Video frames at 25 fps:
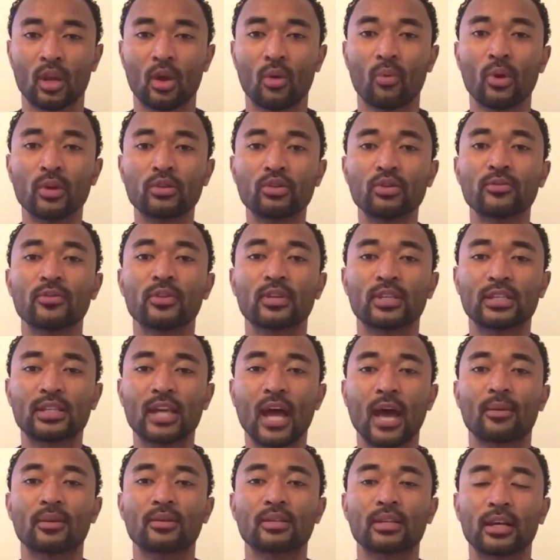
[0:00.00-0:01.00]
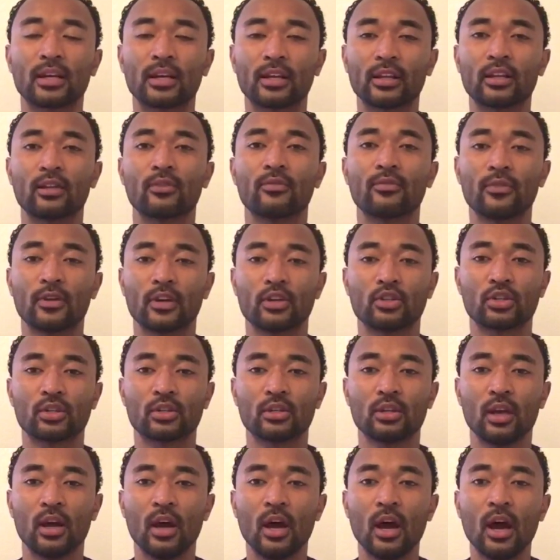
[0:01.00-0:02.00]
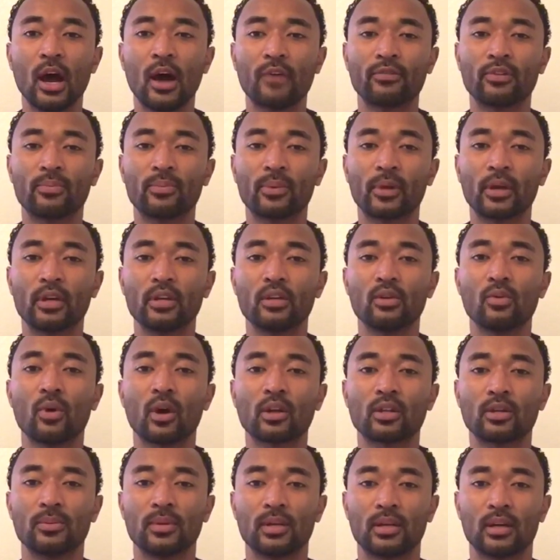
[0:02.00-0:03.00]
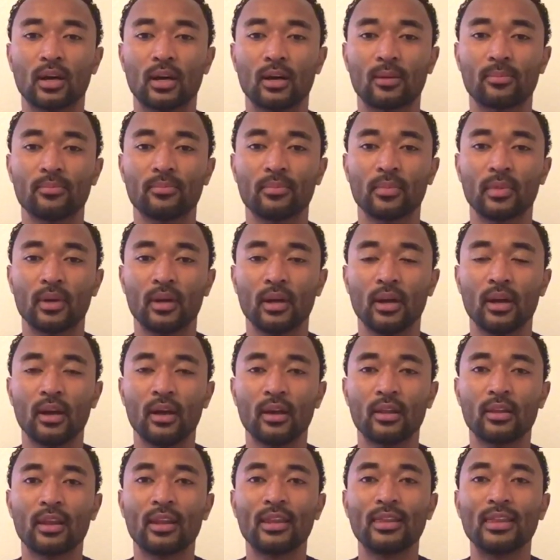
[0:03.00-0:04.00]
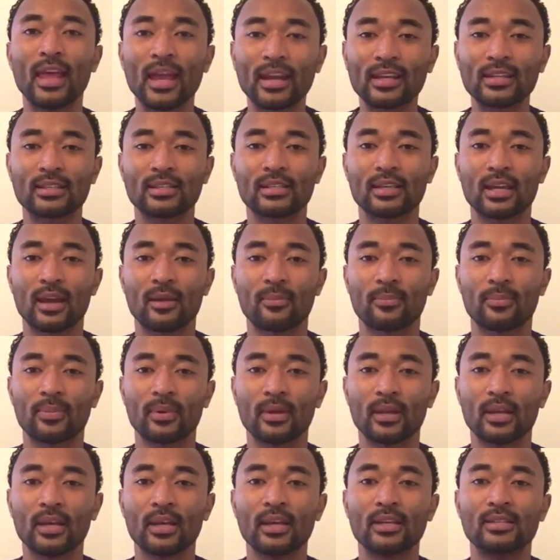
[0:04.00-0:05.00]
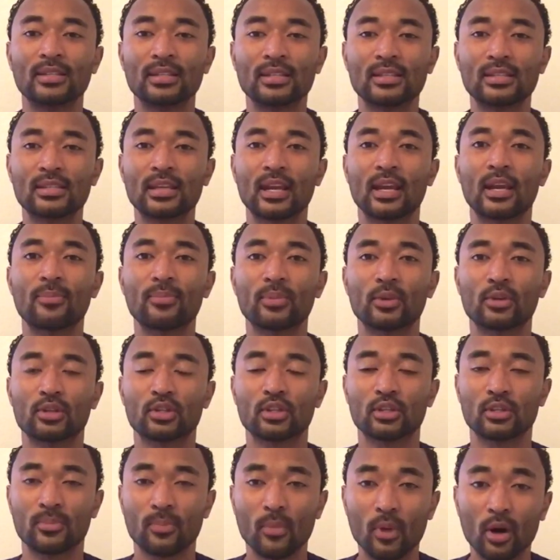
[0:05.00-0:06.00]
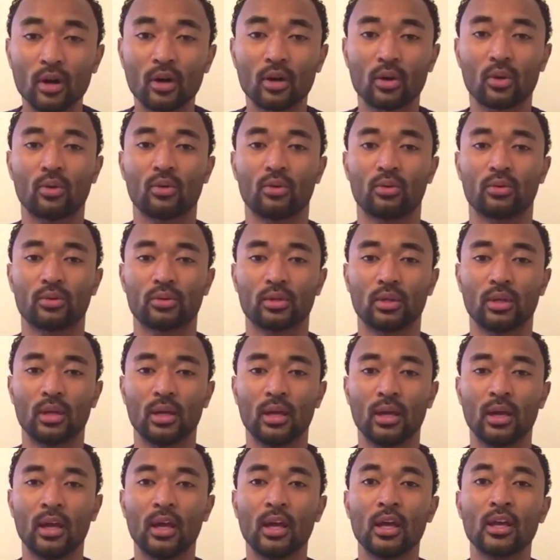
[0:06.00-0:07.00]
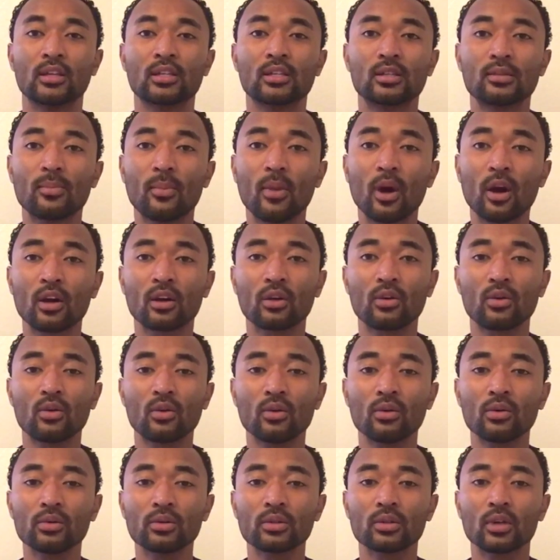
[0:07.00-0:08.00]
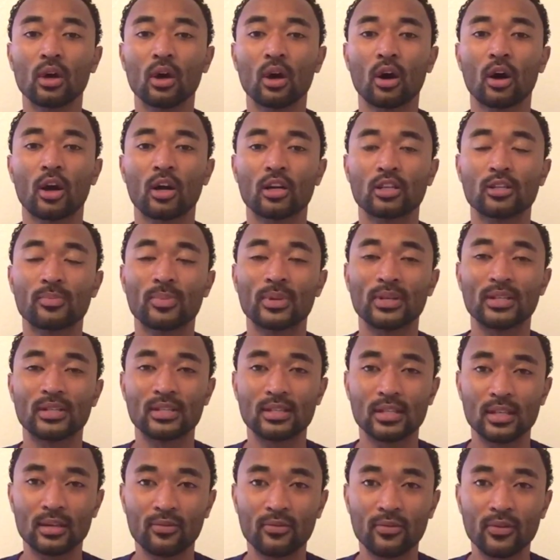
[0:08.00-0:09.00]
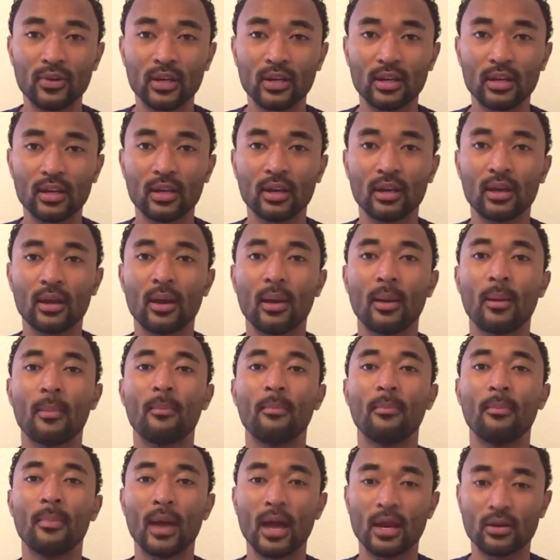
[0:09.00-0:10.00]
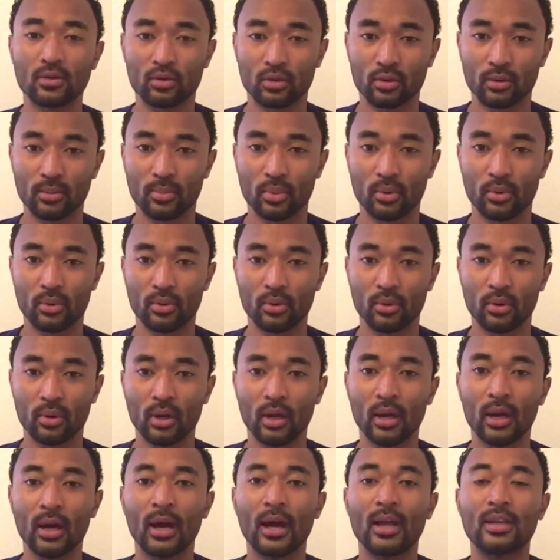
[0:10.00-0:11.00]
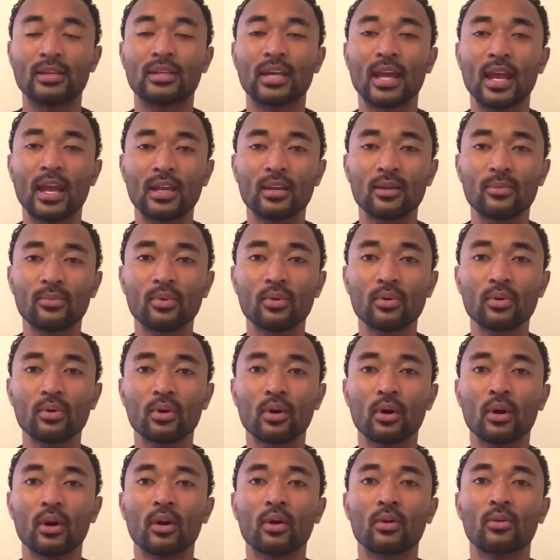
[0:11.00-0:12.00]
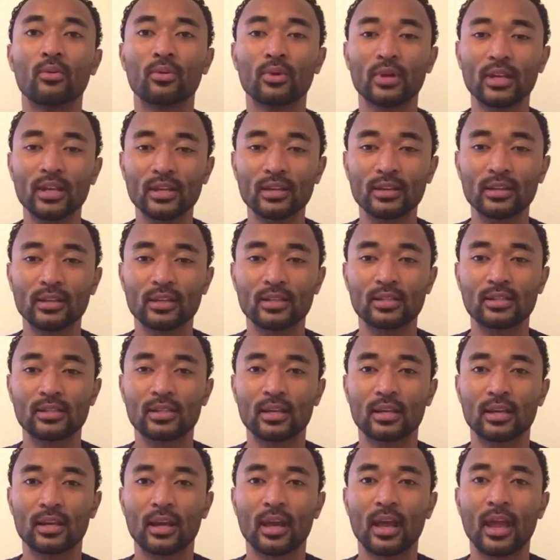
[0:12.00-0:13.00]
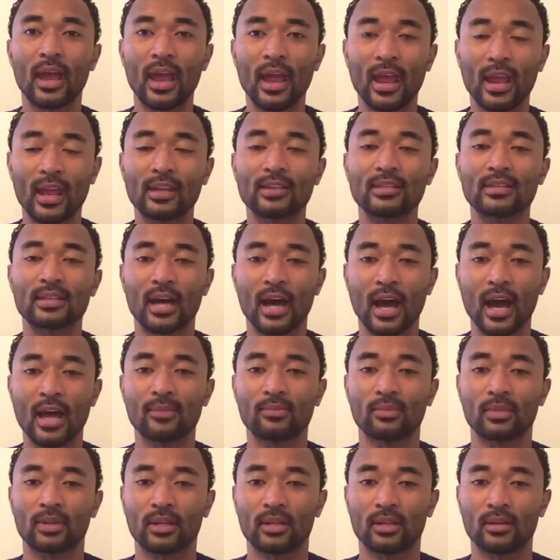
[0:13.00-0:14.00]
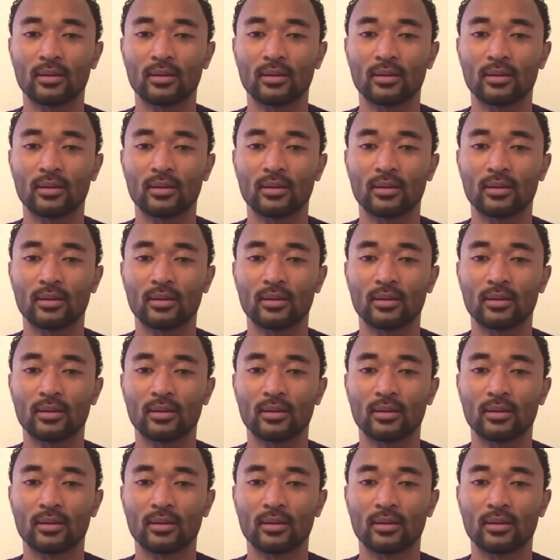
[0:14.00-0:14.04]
Once you've established a clear vision of the player you want to become, the next step is to set up your SMART goals. SMART goals are specific, measurable, attainable, realistic, and timely.